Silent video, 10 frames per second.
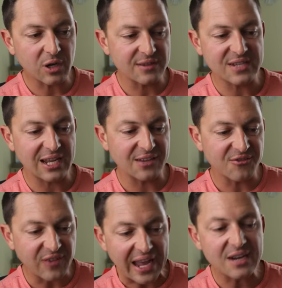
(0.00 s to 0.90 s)
going to take
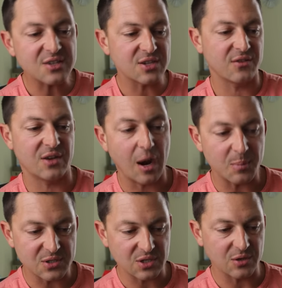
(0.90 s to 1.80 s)
advantage of the
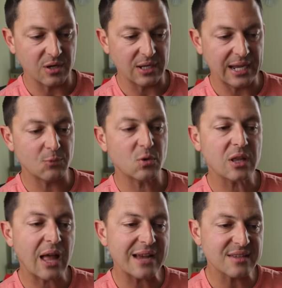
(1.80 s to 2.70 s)
opportunity and
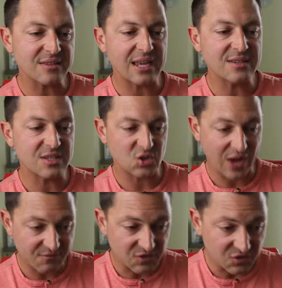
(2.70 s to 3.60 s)
realize the things that you
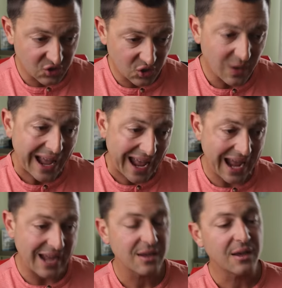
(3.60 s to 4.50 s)
have to do,
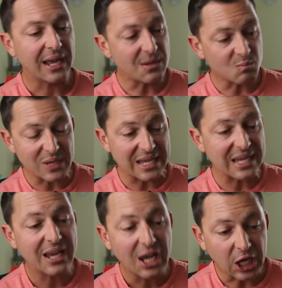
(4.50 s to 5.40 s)
A, and
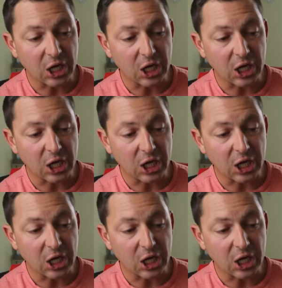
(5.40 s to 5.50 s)
B,